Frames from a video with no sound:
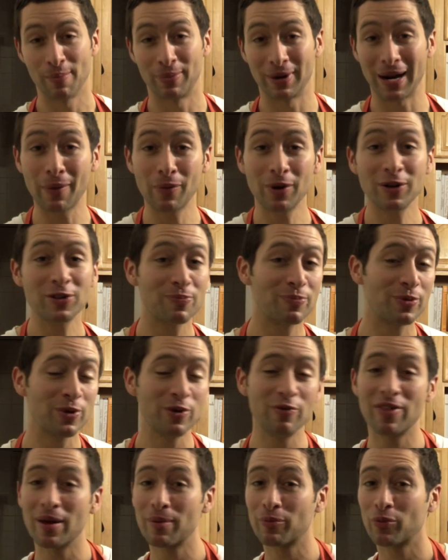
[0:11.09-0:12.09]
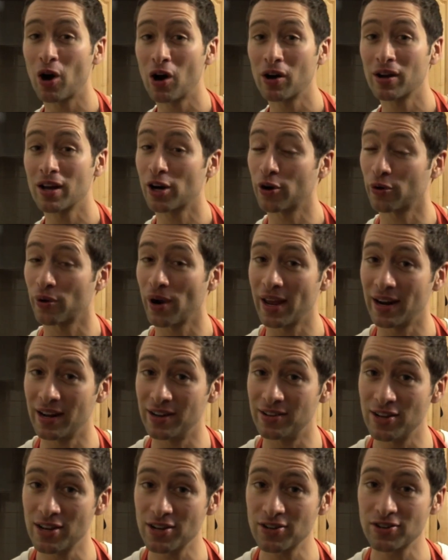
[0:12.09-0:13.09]
But I wanted to prove them wrong and create a
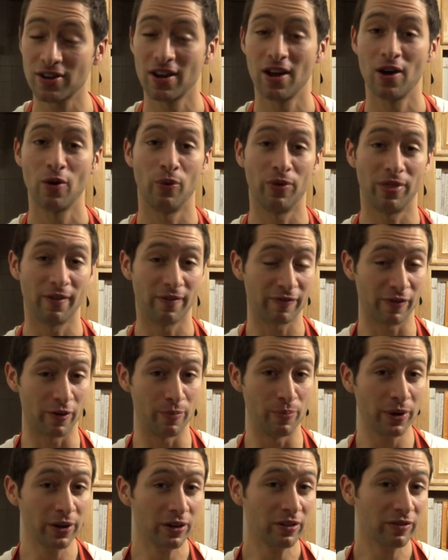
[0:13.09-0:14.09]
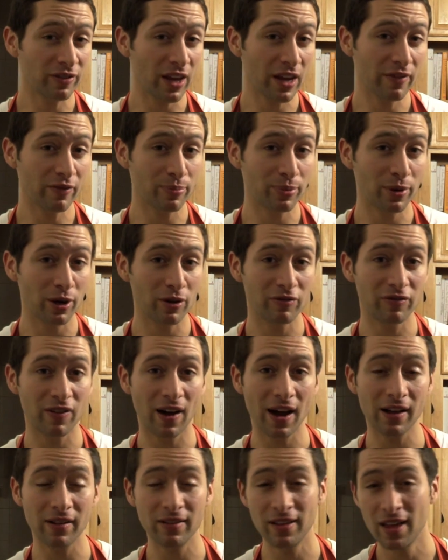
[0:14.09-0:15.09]
dish with a familiar flavor
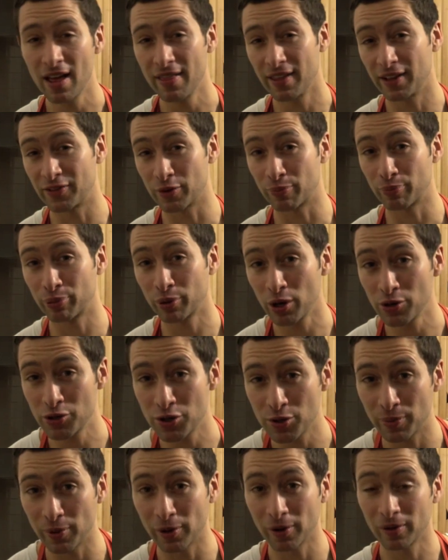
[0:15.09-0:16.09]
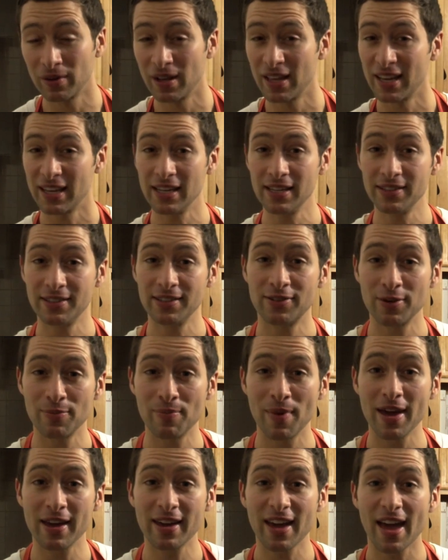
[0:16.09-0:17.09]
profile that's approachable, easy to
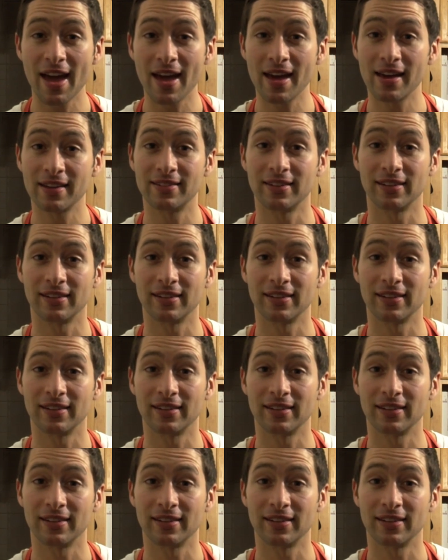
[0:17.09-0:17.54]
make, and